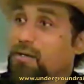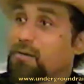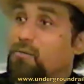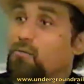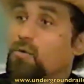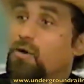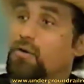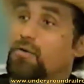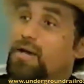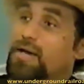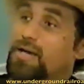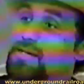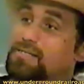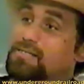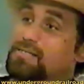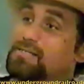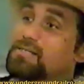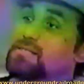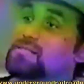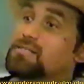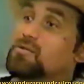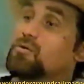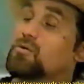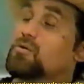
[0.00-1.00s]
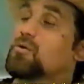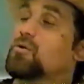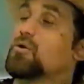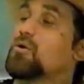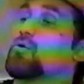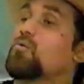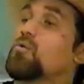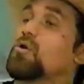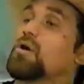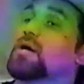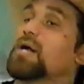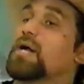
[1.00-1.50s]
whereas the
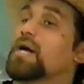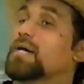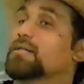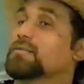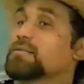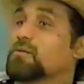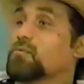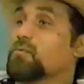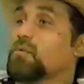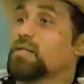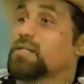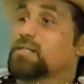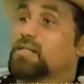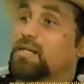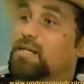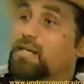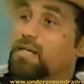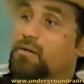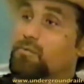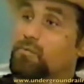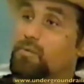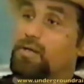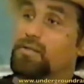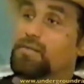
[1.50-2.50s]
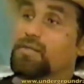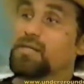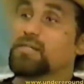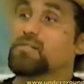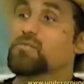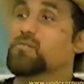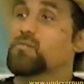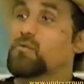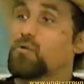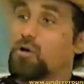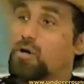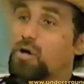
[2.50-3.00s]
so-called workout that we're dealing with
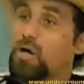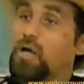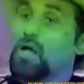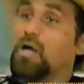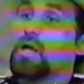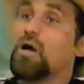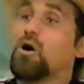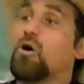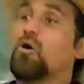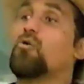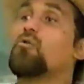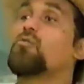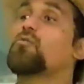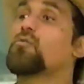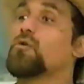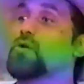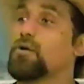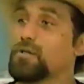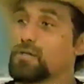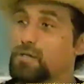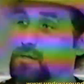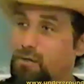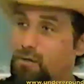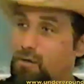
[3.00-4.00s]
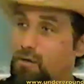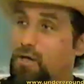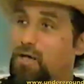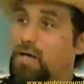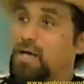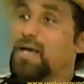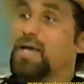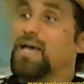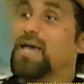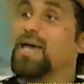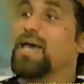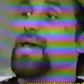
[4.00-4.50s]
is for overt or
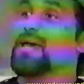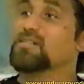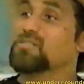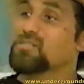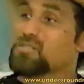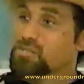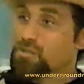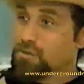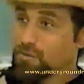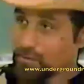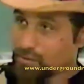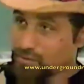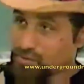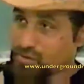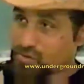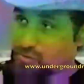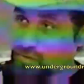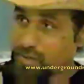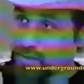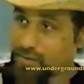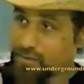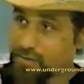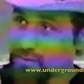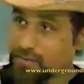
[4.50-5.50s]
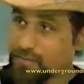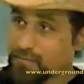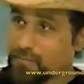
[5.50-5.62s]
external strength.